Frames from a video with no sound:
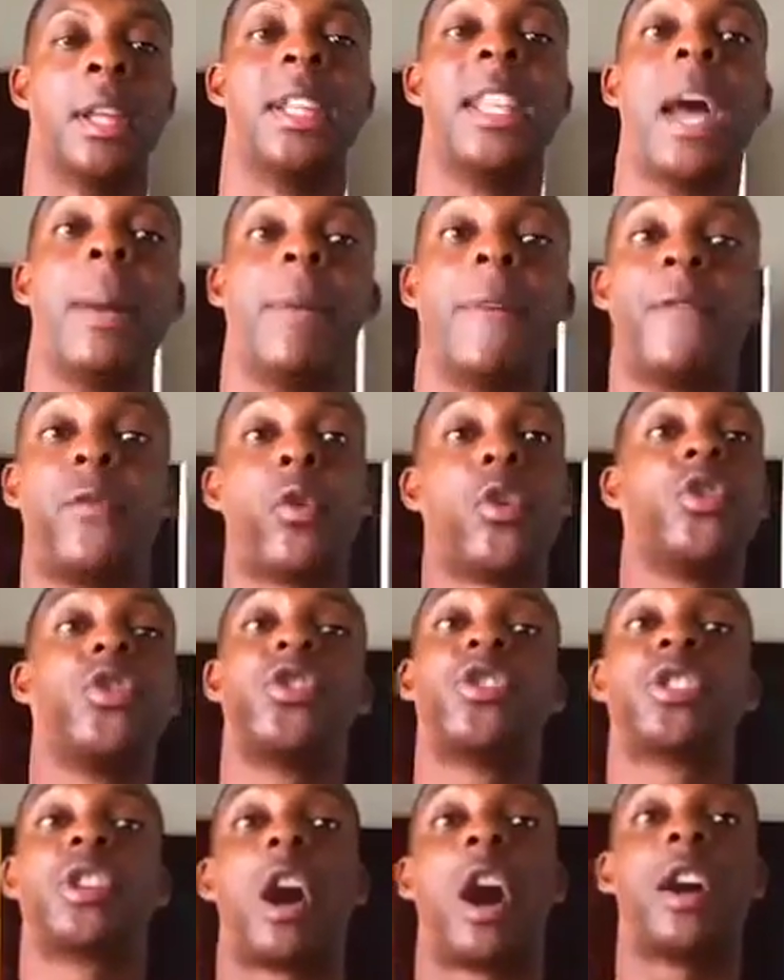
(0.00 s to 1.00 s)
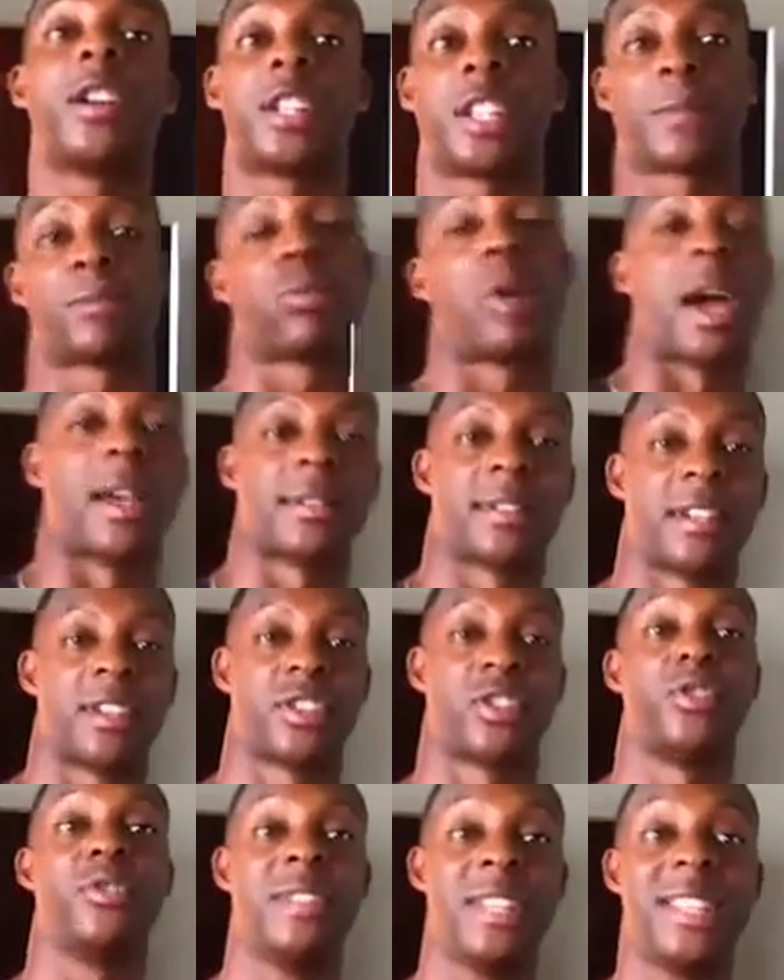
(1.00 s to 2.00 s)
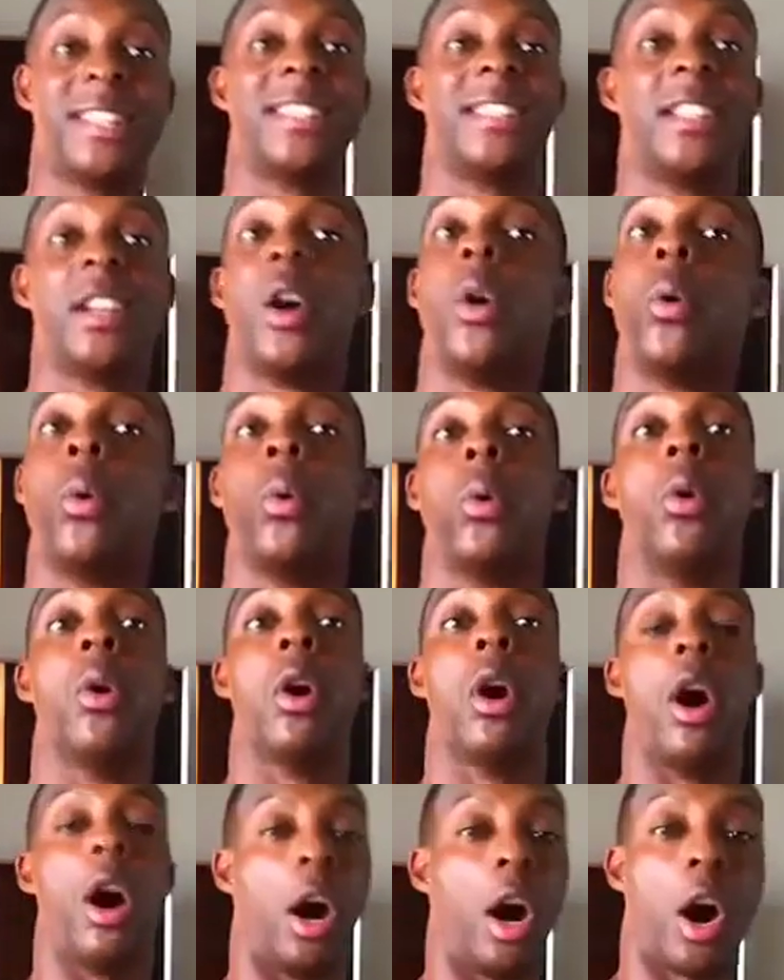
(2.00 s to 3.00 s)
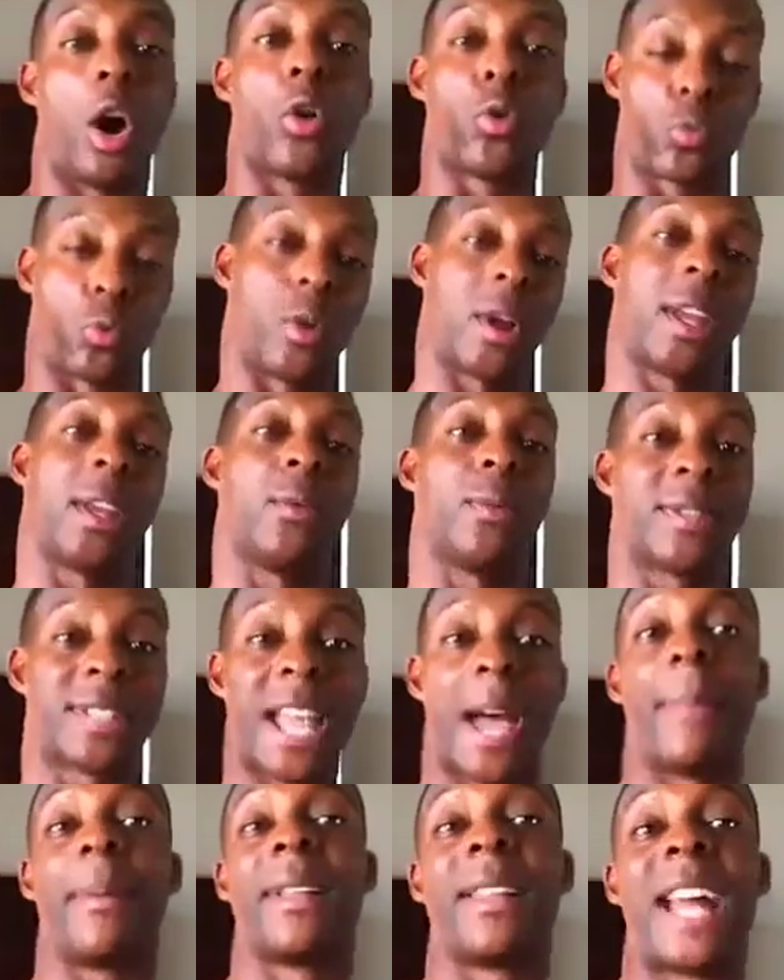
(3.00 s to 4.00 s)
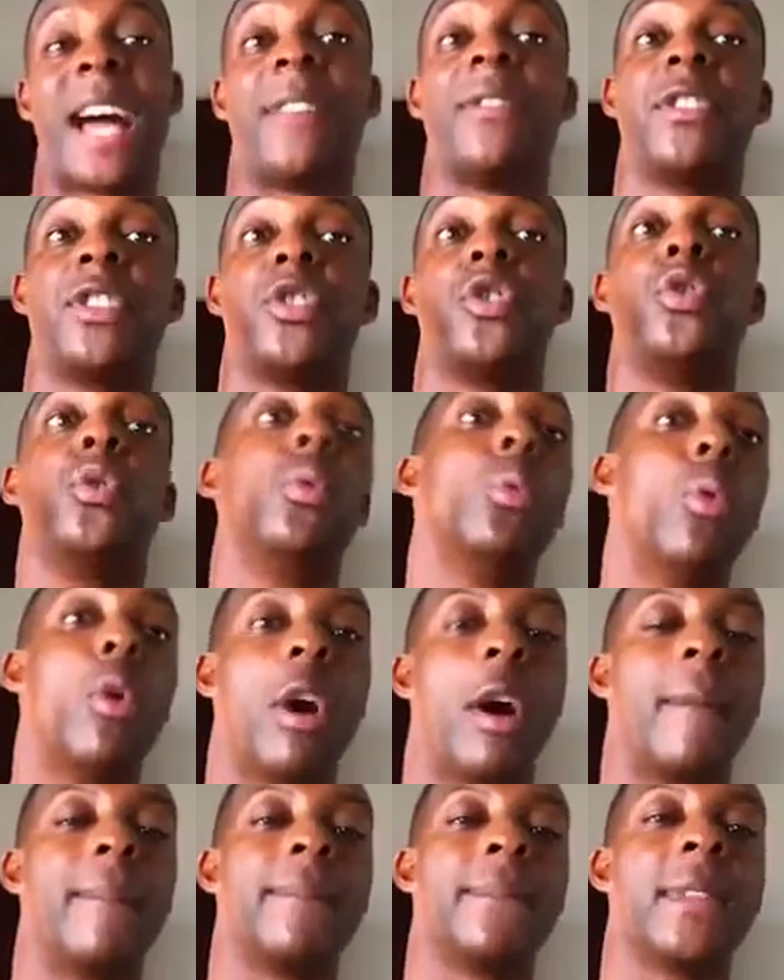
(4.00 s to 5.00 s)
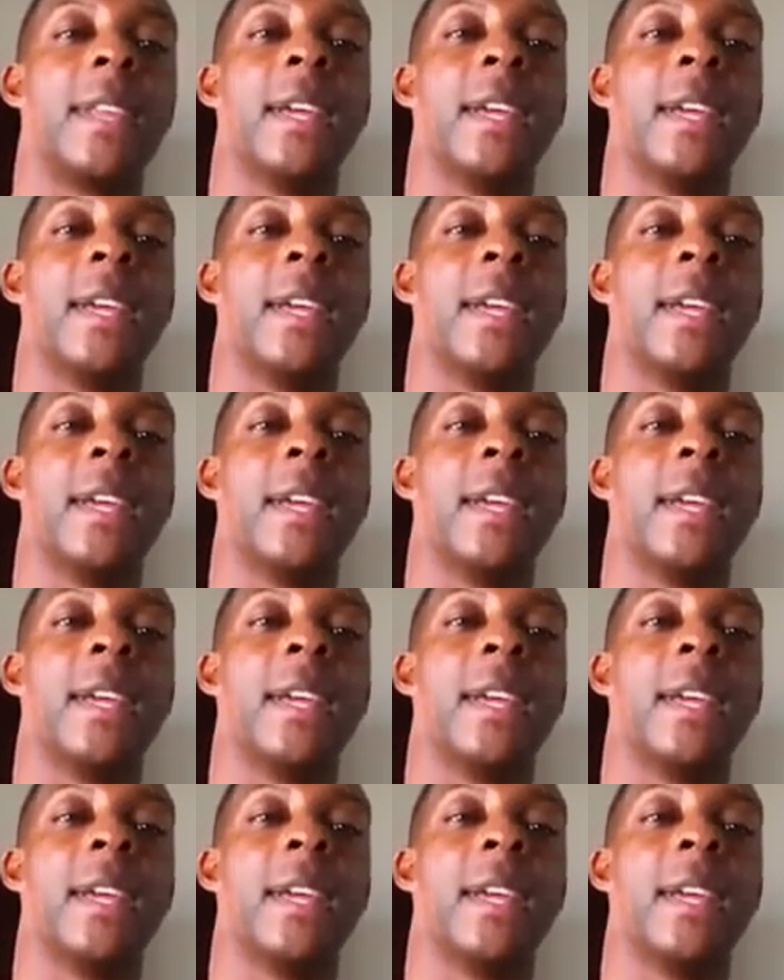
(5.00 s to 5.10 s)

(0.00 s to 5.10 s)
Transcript: Now, before you start this process, you need to know already what type of life that you want.